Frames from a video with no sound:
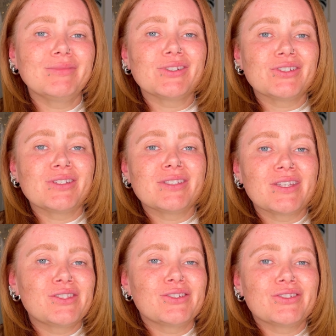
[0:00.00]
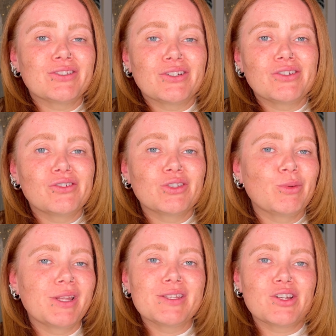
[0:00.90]
They're sisters, they're not
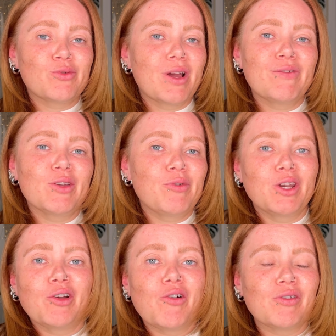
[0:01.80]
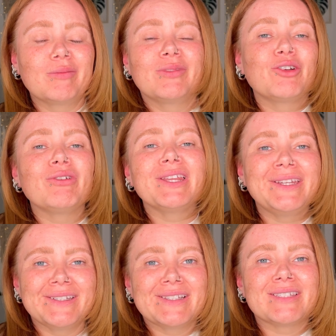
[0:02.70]
twins, or whatever you want to call them. They're
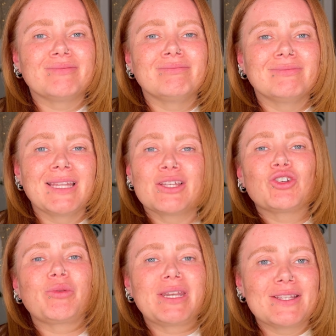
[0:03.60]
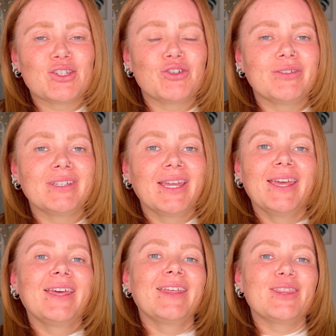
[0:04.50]
related. That's all we need to know.
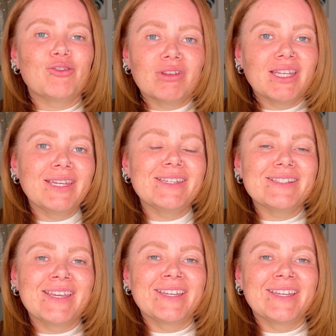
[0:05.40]
They're related.